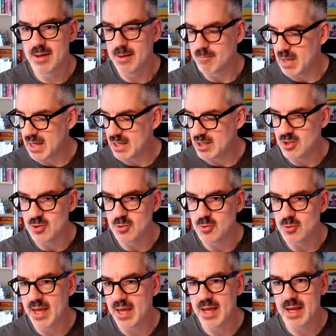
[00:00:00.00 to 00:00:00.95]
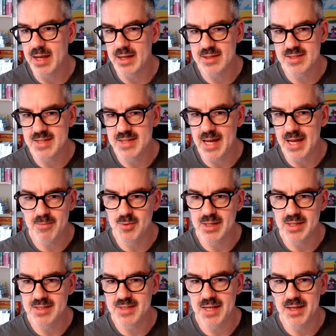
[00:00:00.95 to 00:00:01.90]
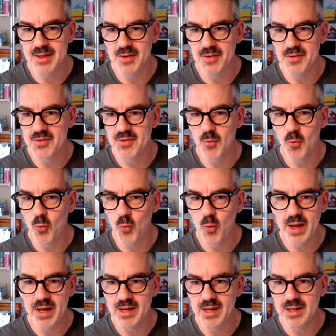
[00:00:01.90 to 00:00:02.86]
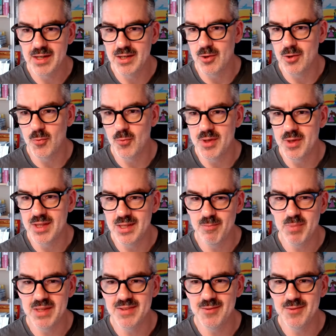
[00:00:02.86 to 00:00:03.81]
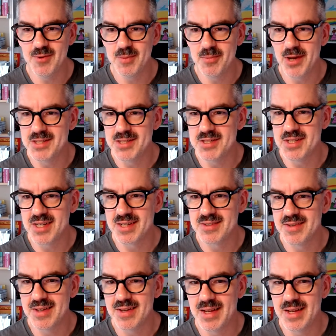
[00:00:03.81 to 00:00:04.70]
man, you can't stop doing sales when you're really busy with projects.